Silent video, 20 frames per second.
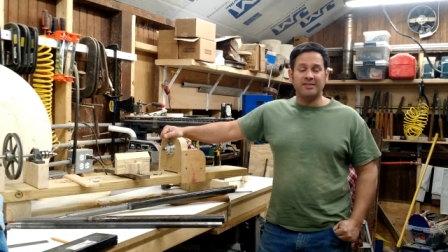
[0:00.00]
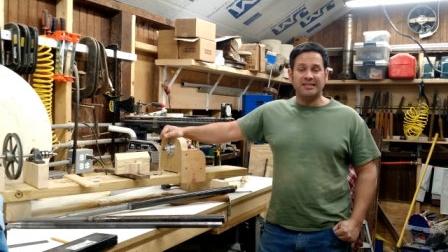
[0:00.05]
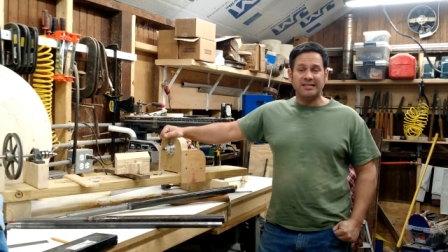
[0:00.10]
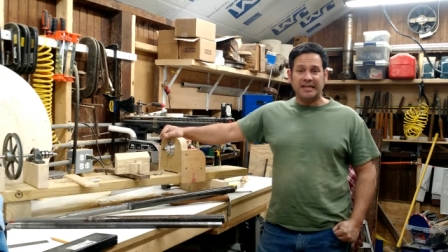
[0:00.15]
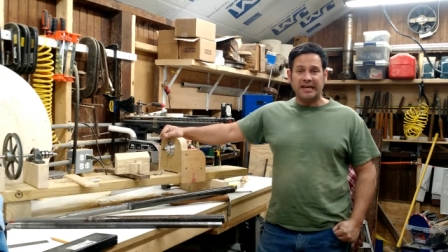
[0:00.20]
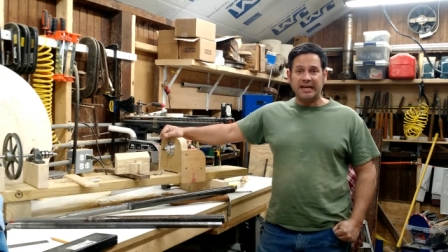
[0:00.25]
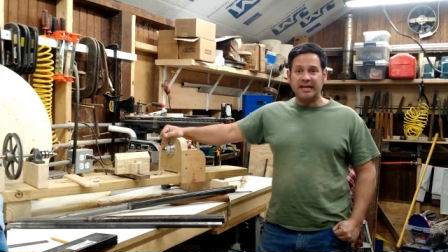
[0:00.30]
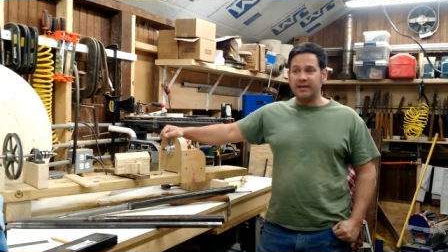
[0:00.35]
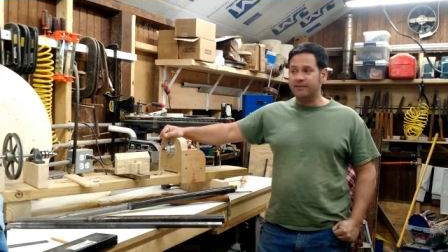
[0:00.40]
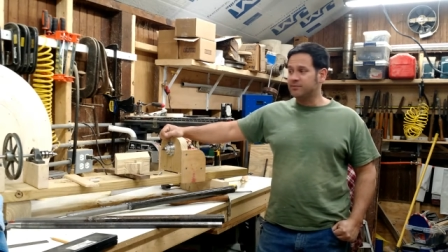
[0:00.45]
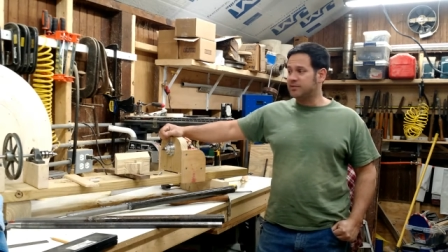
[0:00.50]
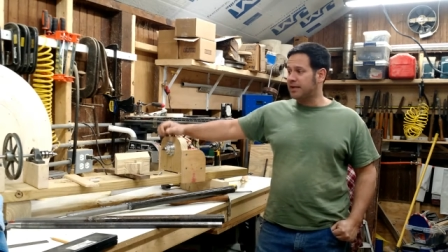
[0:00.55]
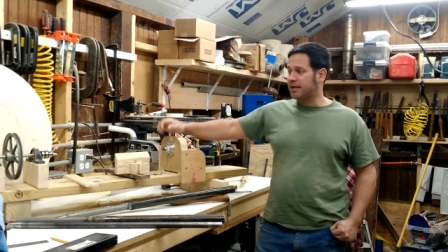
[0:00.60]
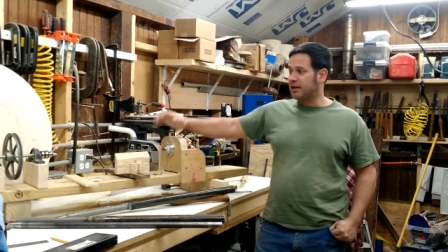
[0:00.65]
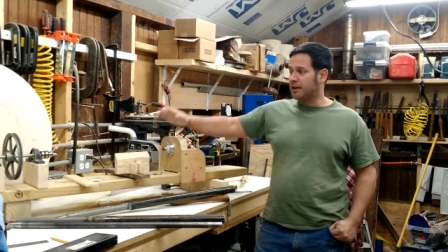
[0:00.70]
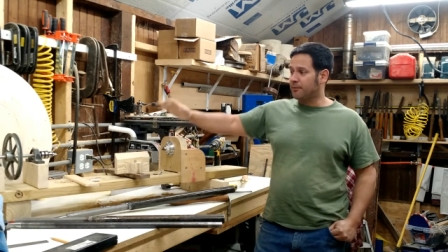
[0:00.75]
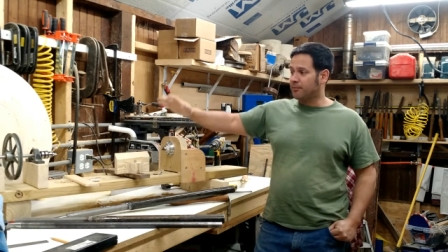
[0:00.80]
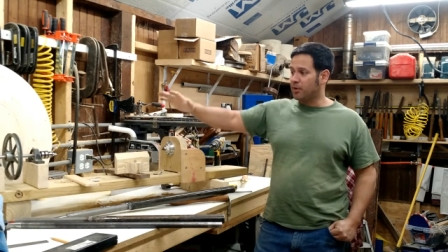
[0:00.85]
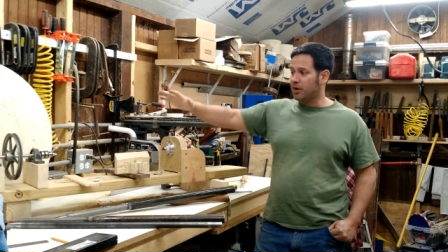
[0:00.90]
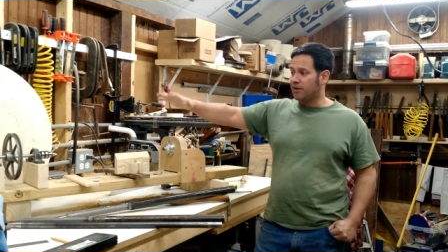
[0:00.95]
Today I'm
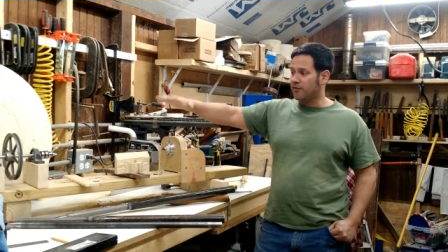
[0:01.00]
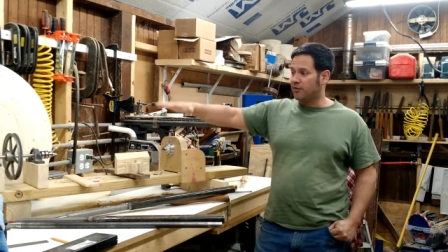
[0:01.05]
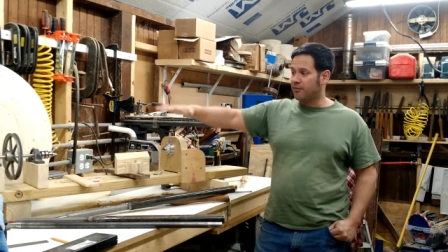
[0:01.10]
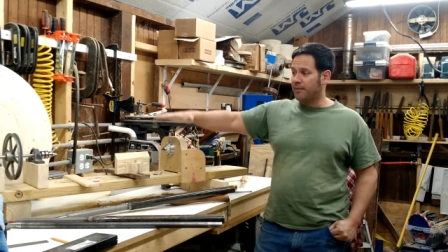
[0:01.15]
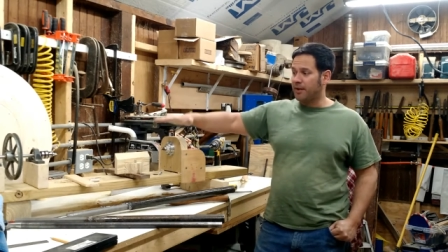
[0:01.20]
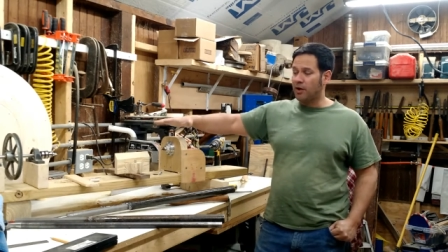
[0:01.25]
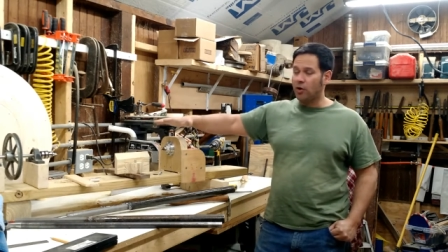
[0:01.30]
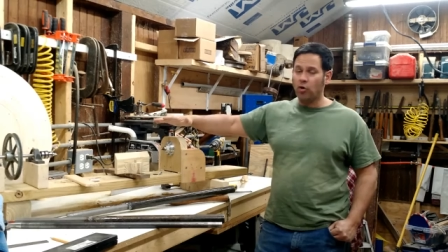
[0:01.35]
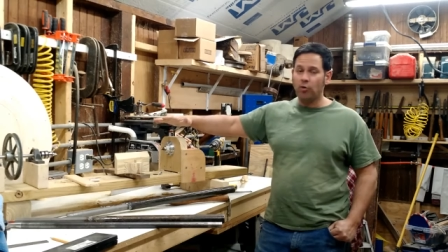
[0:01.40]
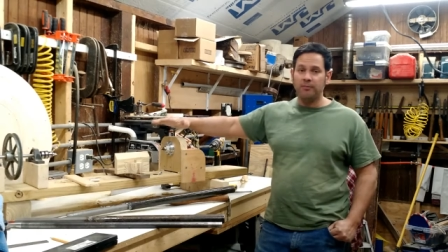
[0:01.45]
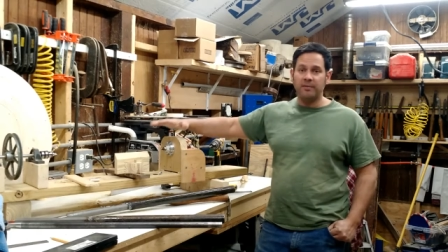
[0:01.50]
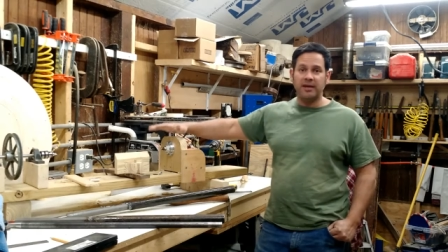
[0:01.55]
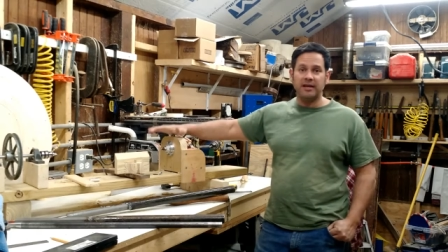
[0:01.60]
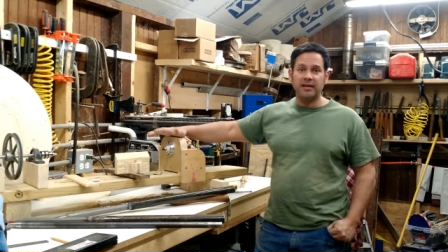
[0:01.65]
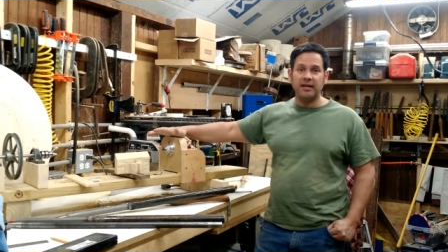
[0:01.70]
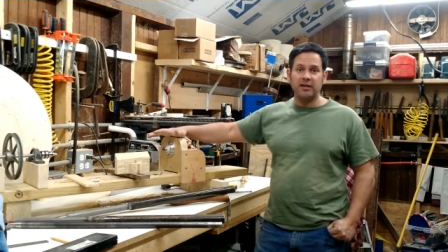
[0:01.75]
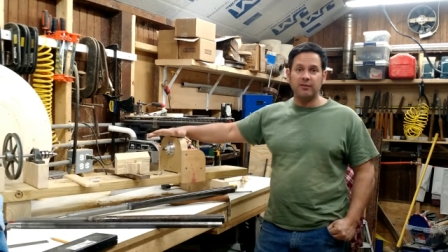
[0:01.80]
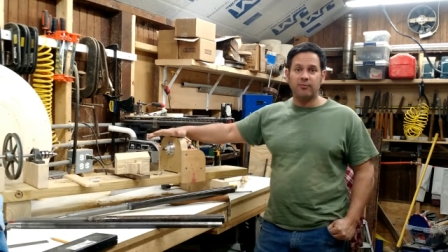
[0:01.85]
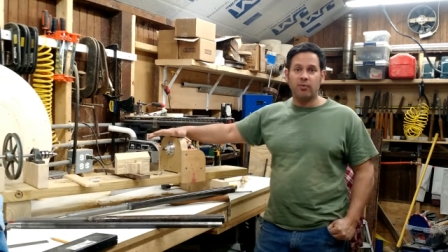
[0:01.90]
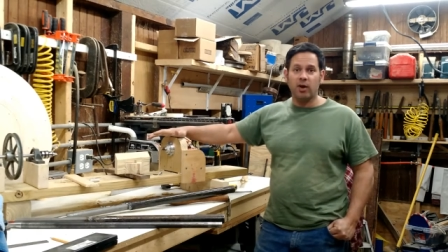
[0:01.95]
taking a break from my homemade
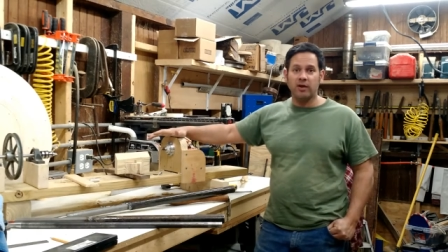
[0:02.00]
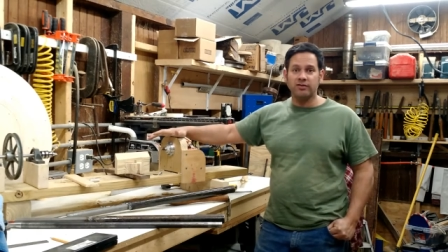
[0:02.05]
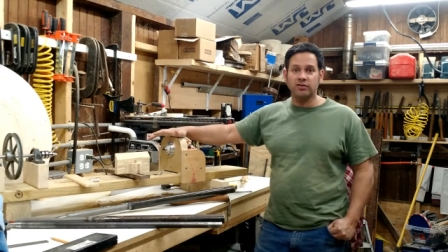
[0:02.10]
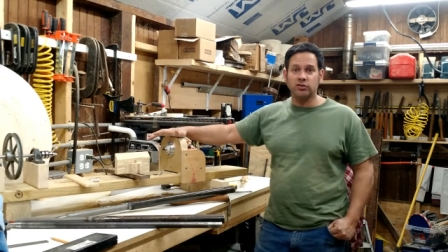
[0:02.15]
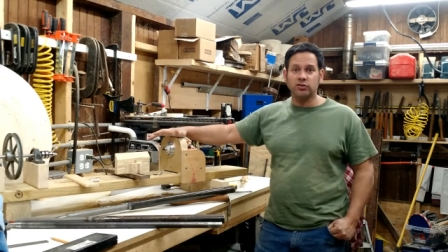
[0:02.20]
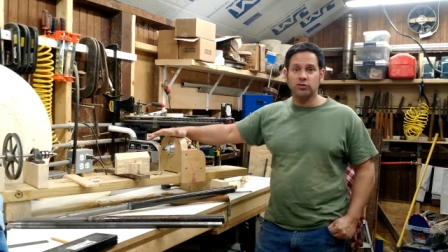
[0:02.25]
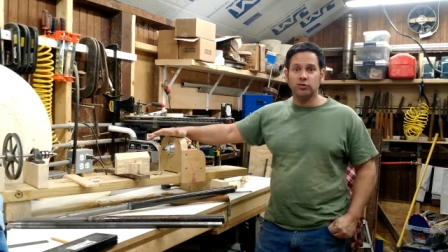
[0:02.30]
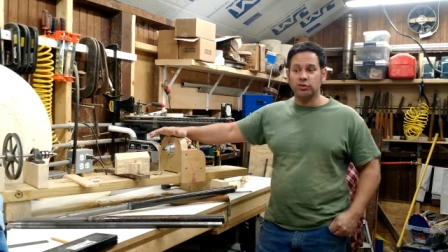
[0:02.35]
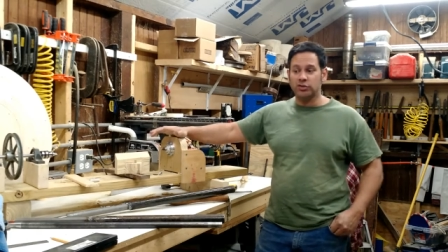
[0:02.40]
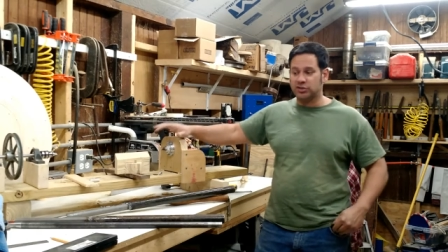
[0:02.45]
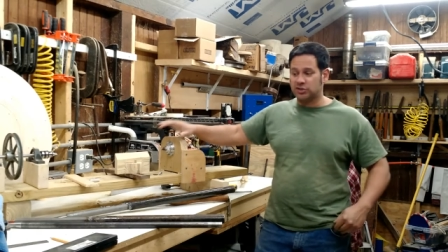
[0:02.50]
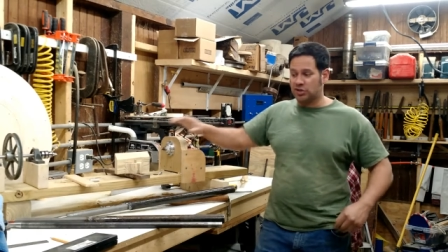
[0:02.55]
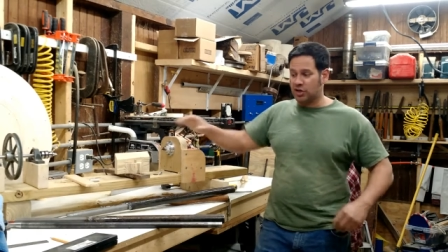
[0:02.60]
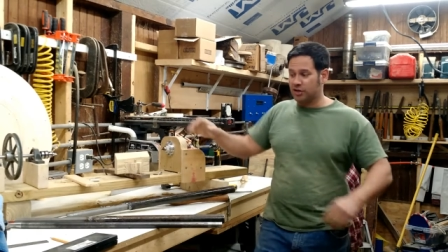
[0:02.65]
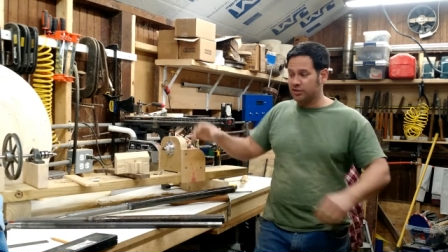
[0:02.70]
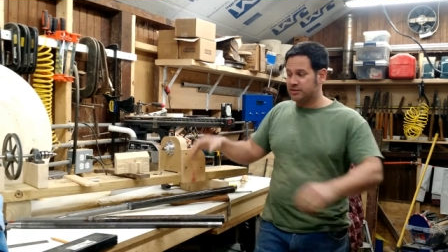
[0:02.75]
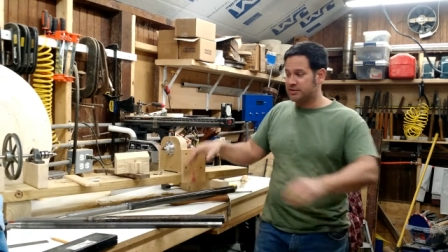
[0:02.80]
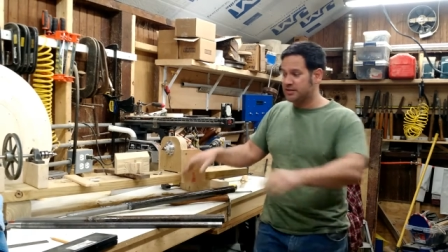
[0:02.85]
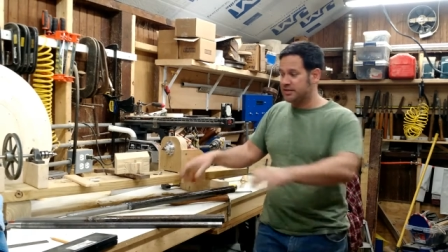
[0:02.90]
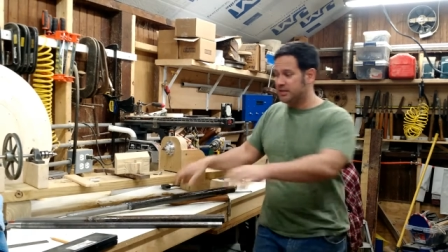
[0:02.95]
lathe project to
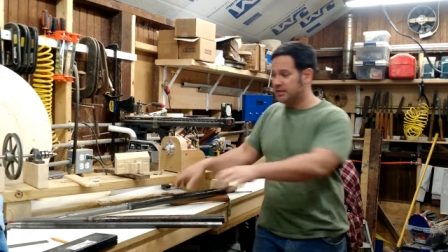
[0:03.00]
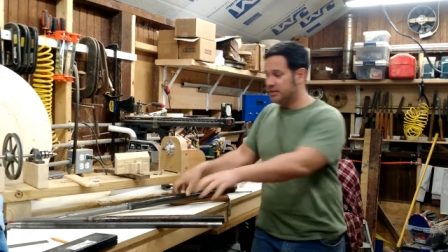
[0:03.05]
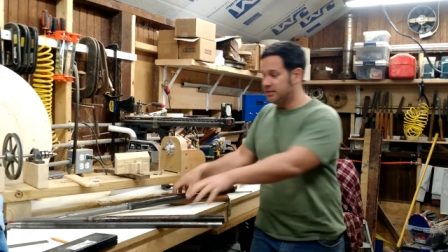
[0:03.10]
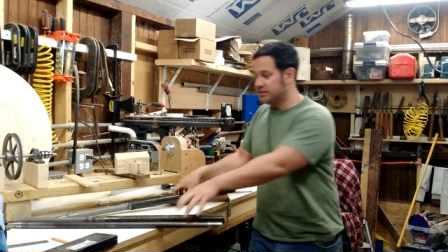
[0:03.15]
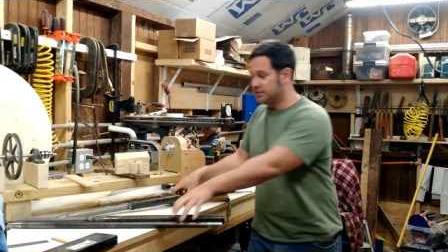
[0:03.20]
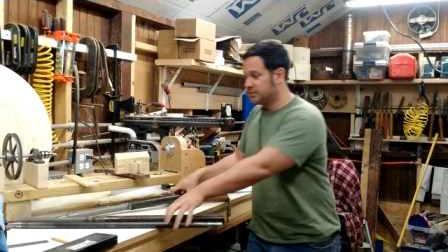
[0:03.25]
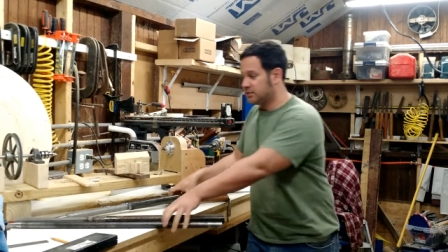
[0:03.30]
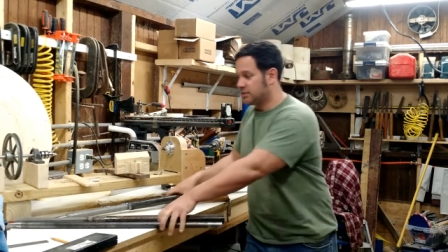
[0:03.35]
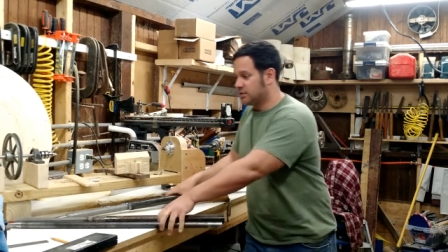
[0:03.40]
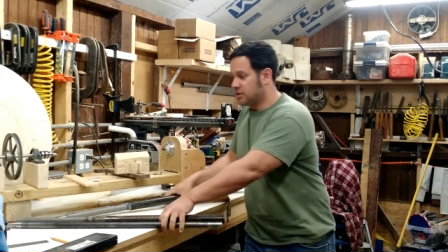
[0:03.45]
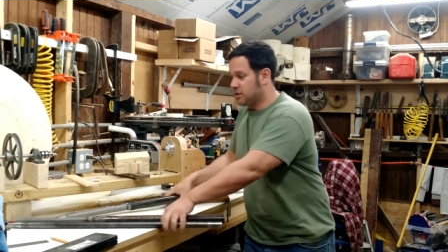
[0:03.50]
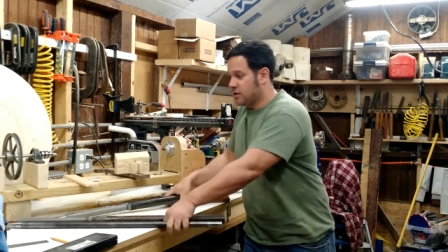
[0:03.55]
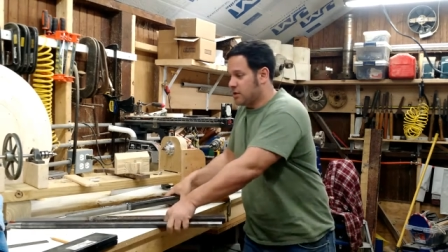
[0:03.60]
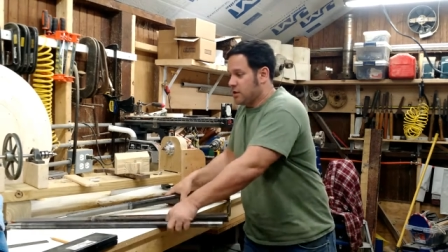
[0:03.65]
discuss these.